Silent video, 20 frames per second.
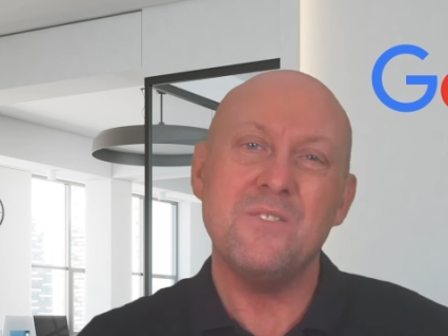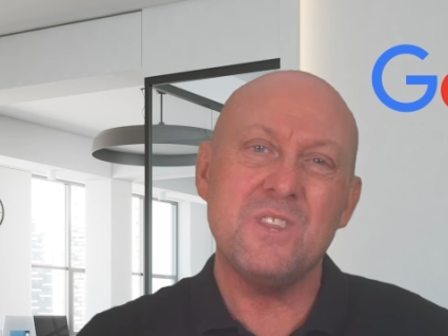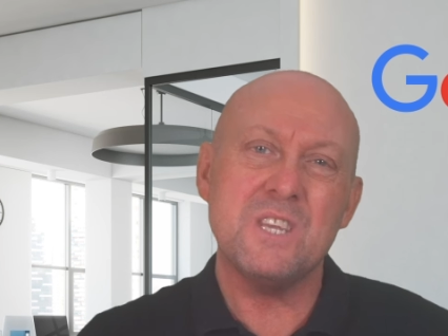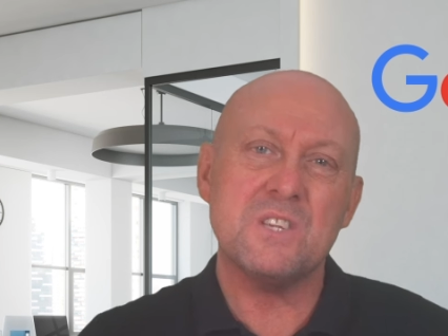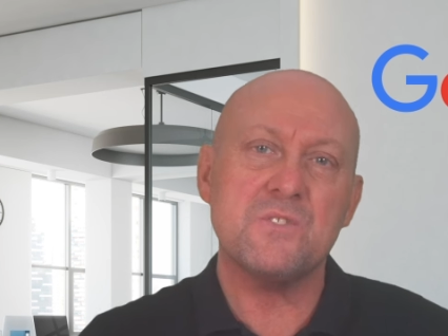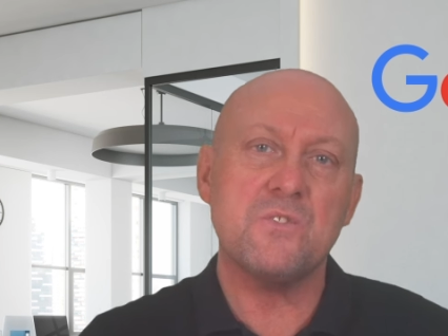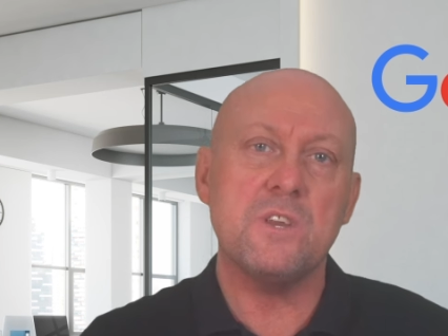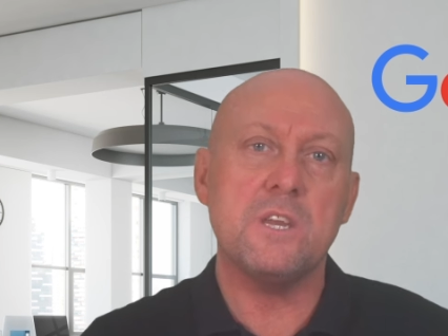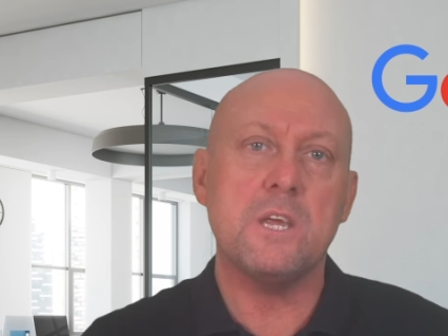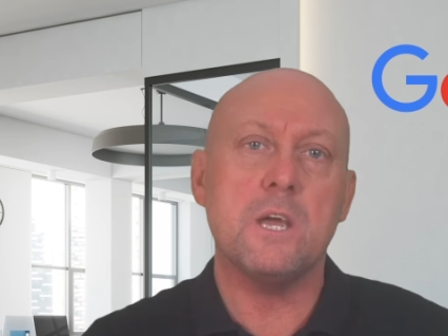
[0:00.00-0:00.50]

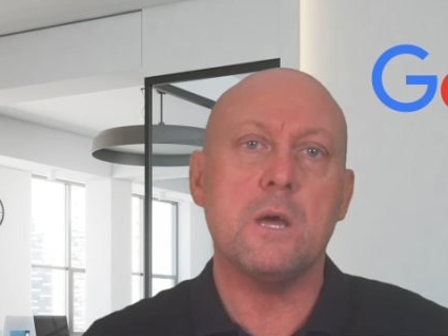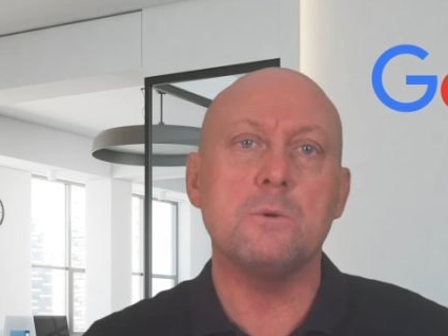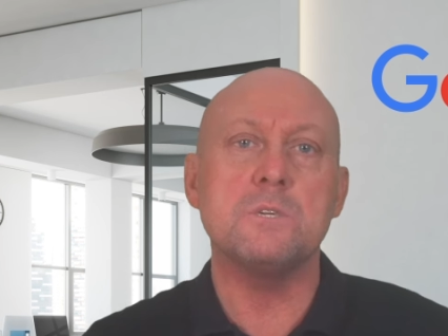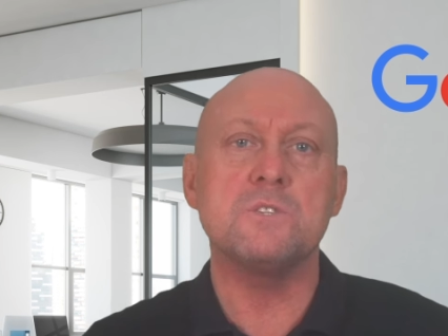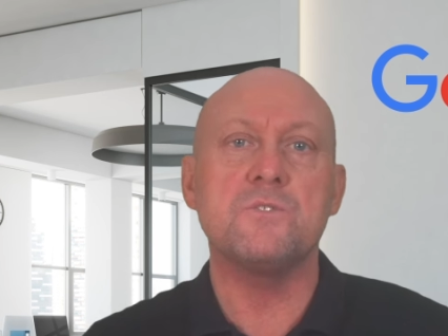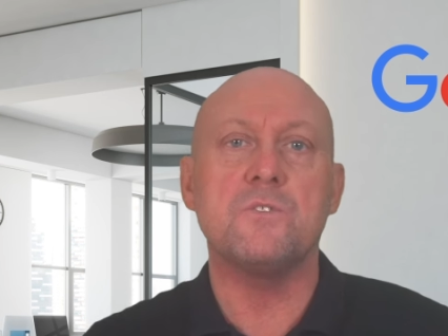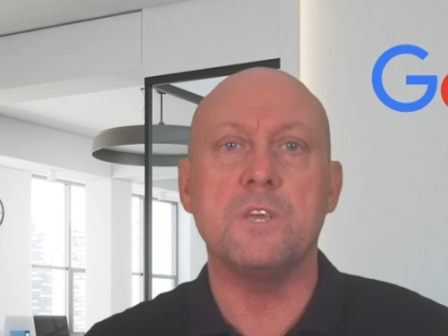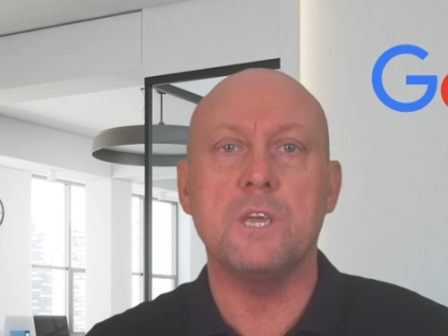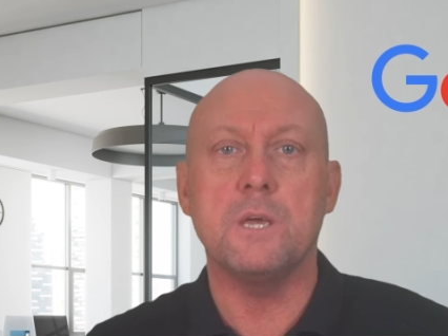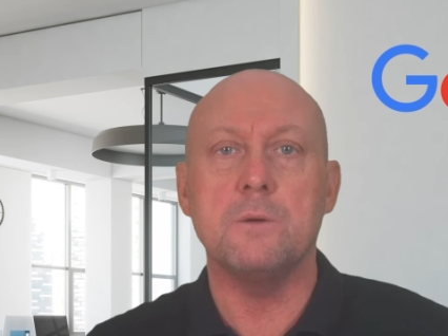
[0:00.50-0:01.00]
this
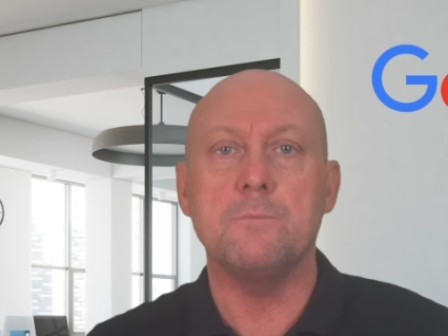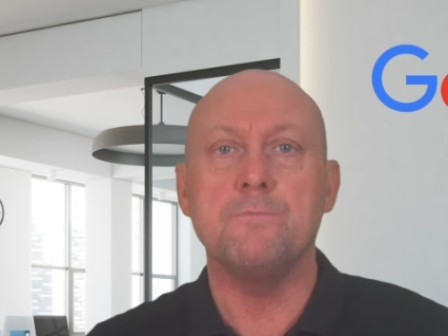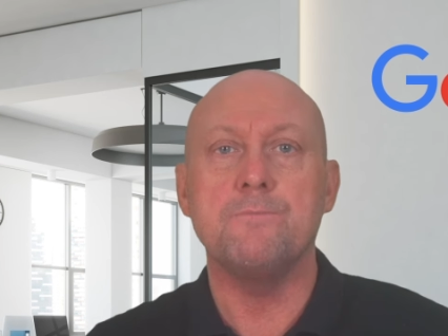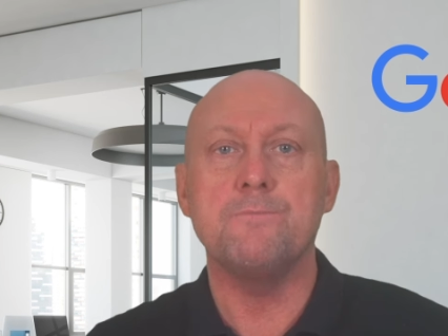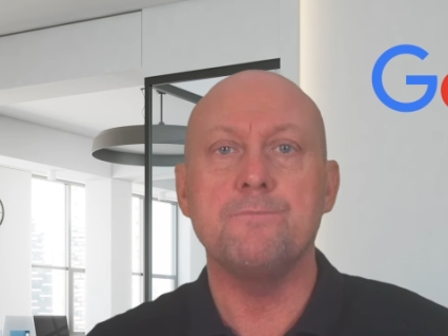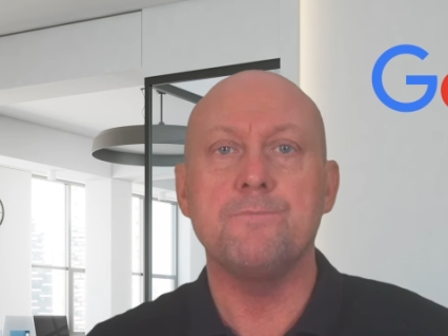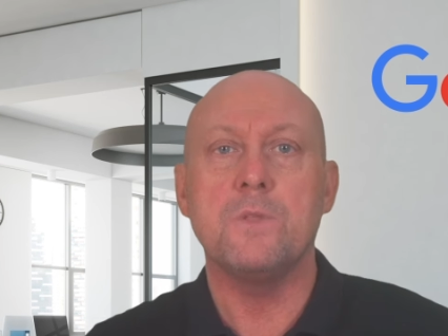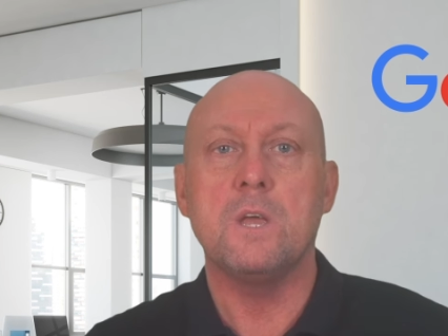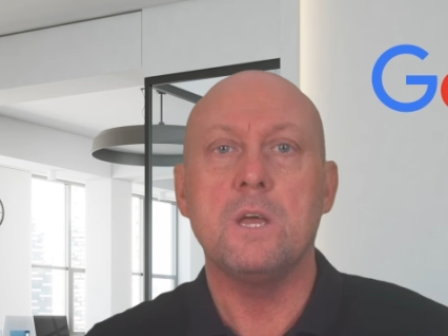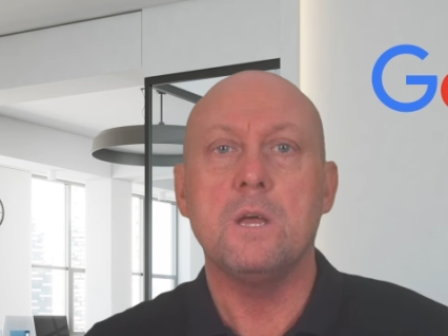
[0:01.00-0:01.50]
video is for you.
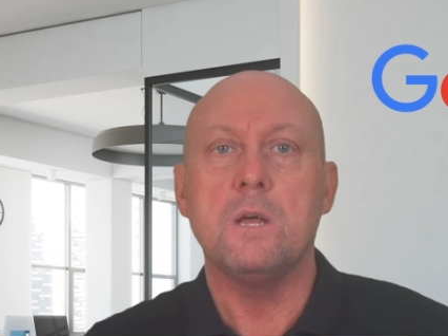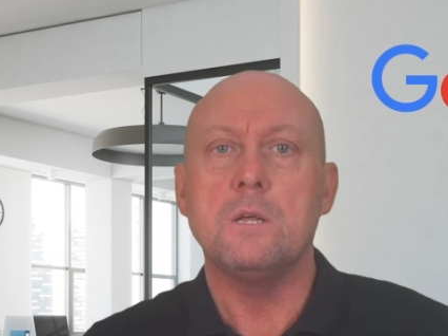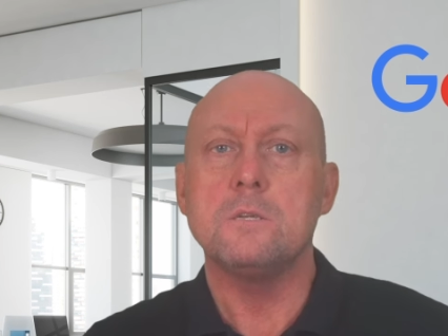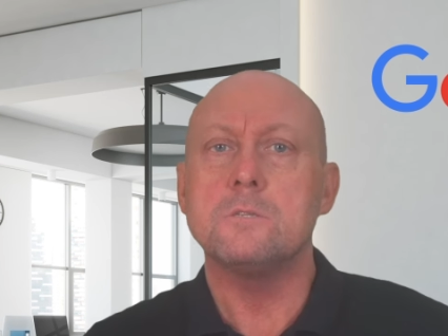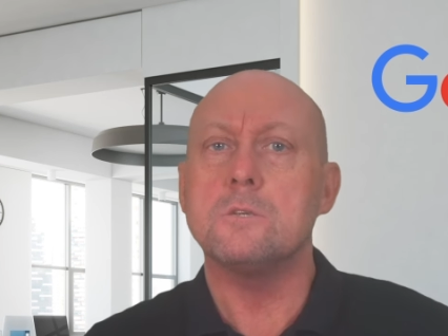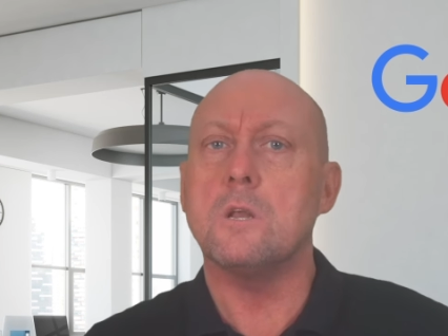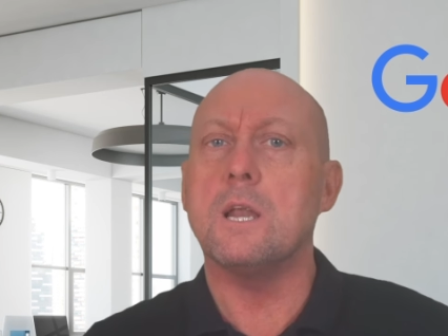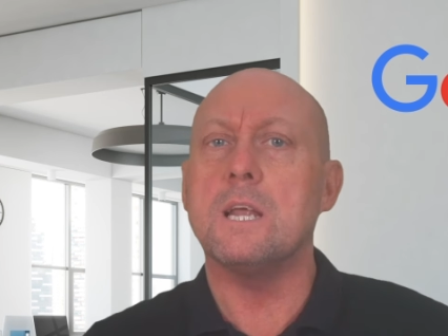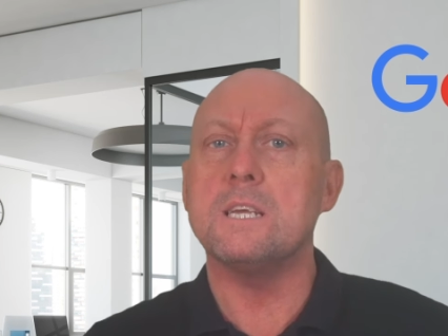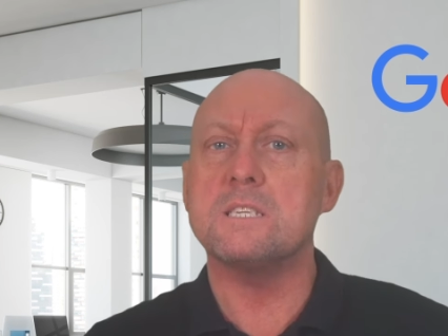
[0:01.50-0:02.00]

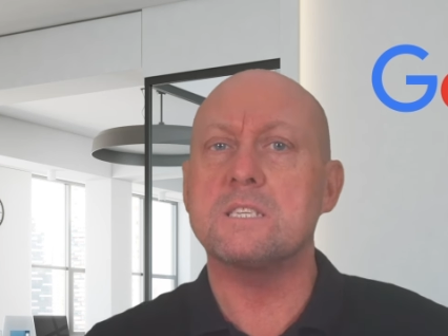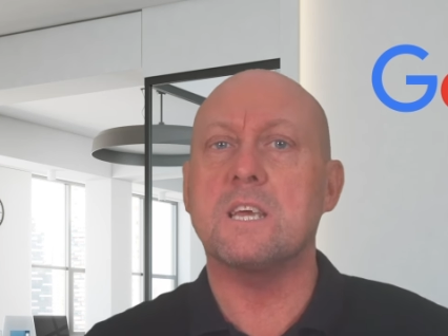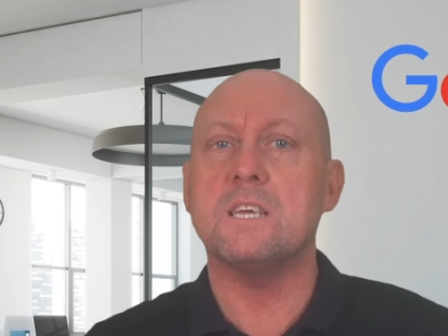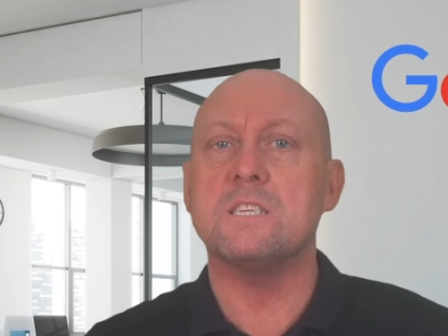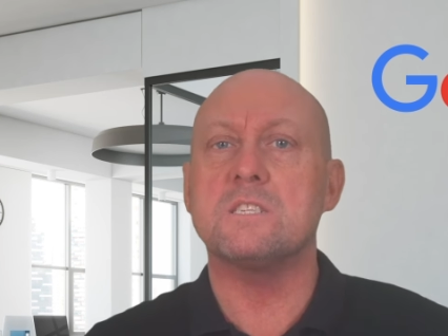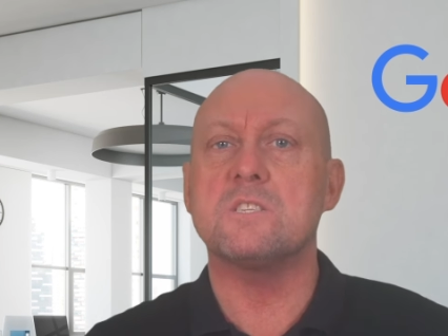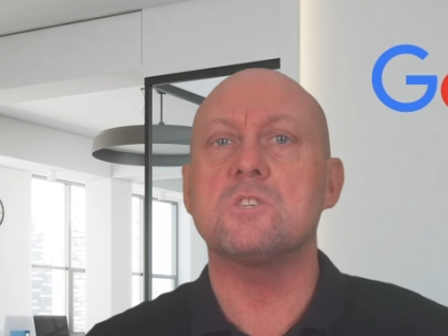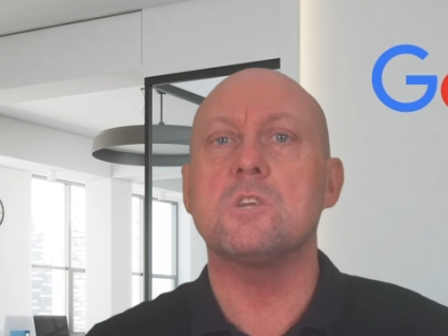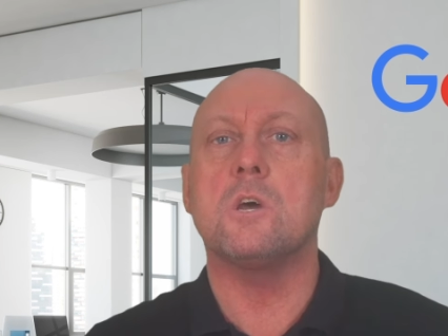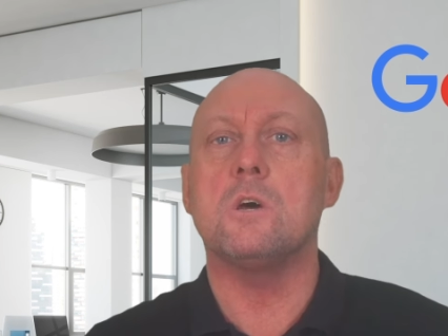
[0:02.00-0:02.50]
So, let's
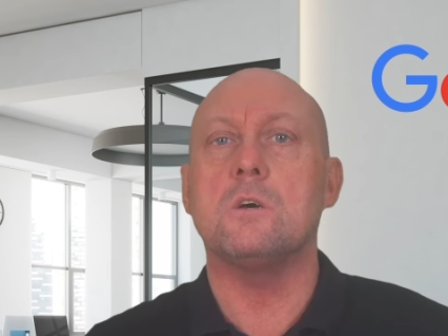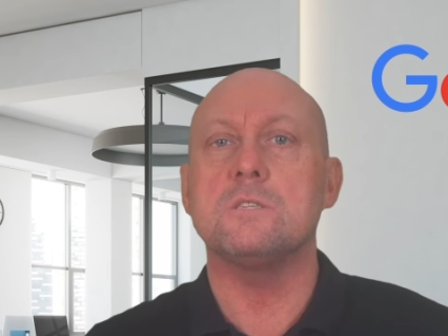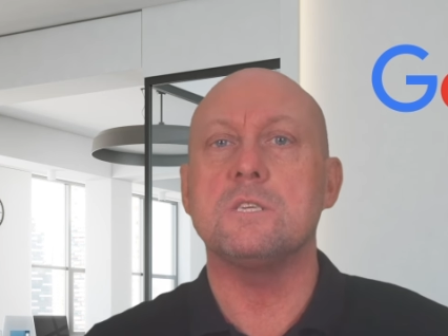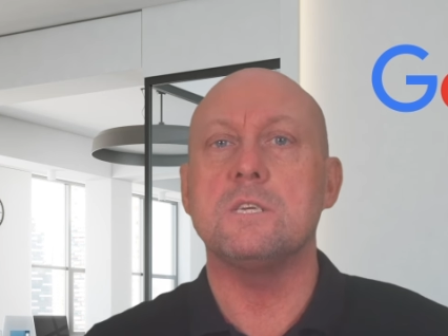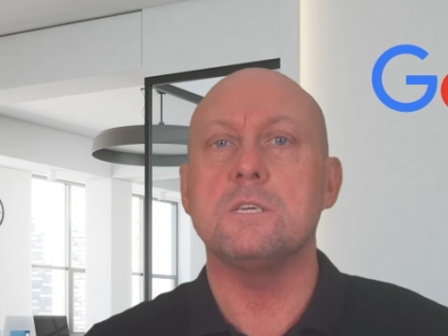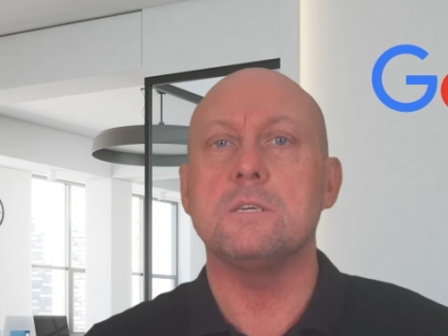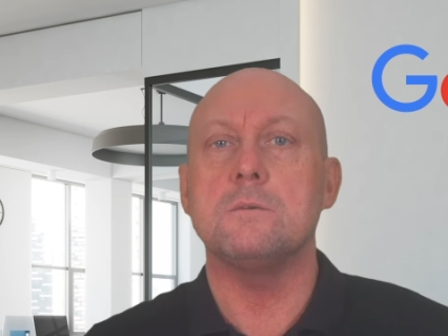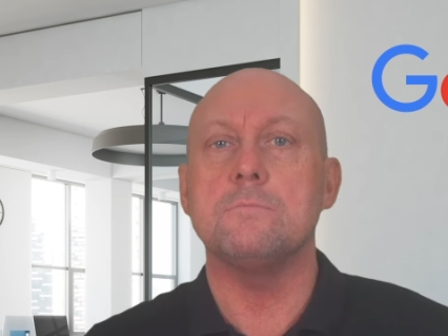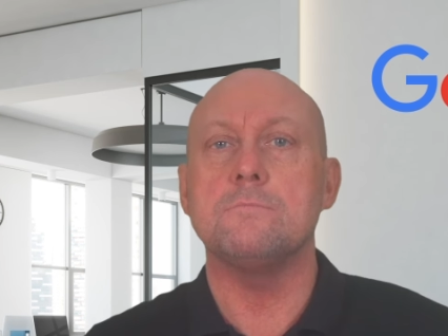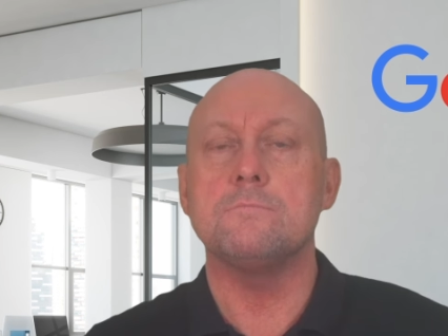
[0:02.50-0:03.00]
get
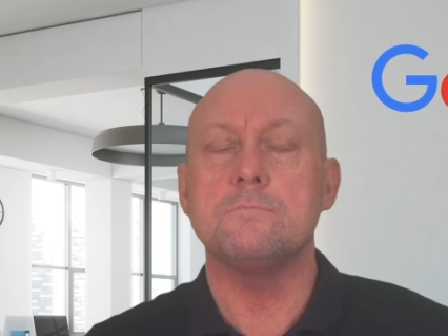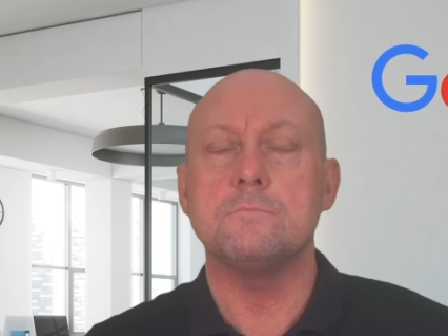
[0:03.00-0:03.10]
started.